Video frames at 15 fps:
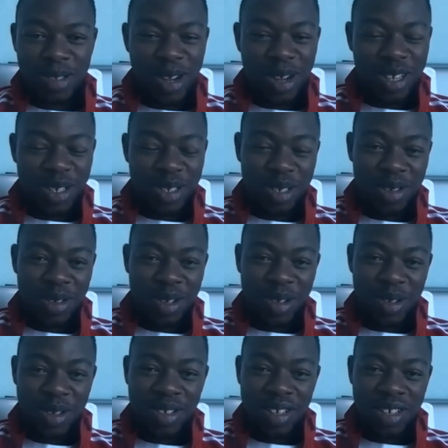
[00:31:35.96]
talking to
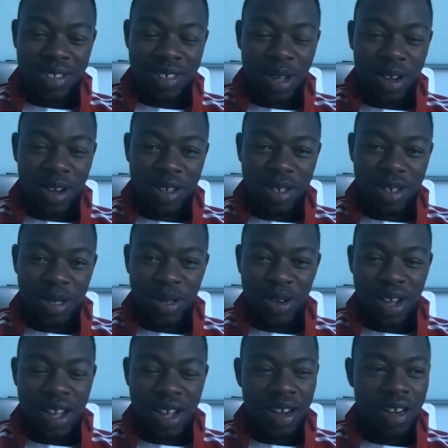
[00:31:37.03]
you, talking to you,
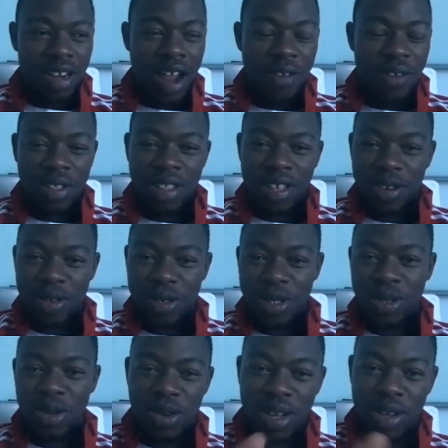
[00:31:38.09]
and everything you're
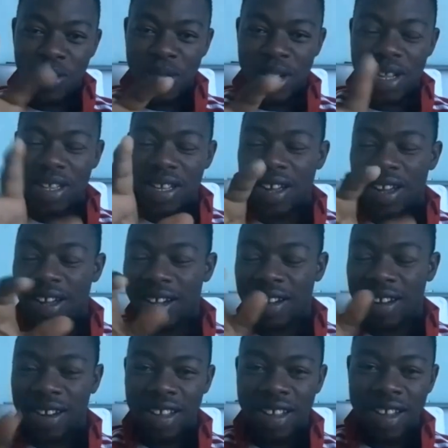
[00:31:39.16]
doing with uh,
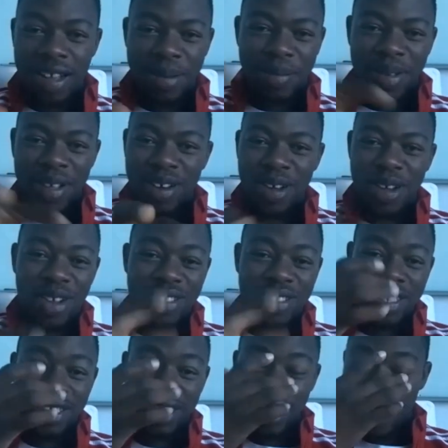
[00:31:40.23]
ClickUp and all
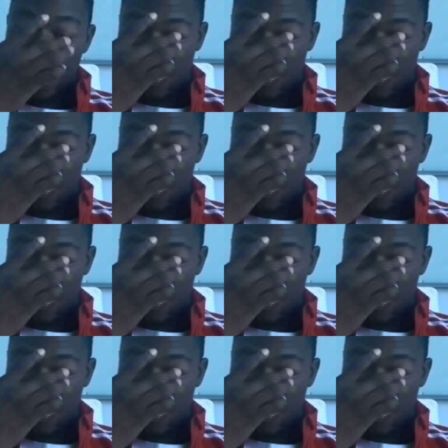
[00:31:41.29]
this stuff.